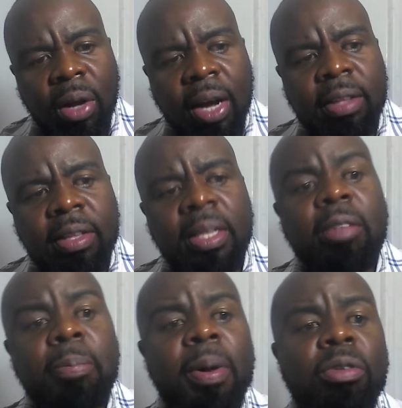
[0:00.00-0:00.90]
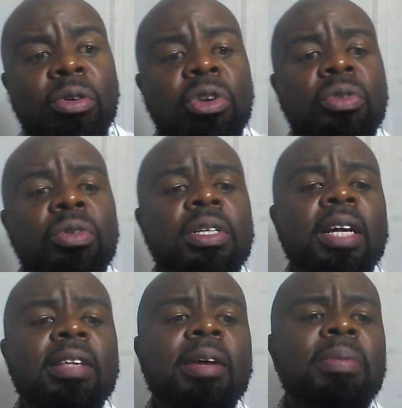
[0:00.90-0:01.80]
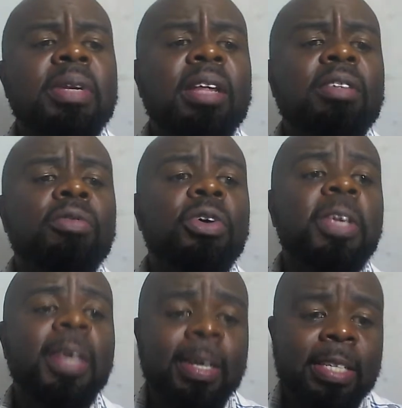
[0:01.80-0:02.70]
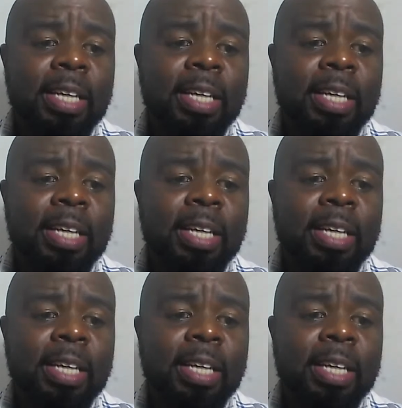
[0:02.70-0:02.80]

Has this person used a substance for years?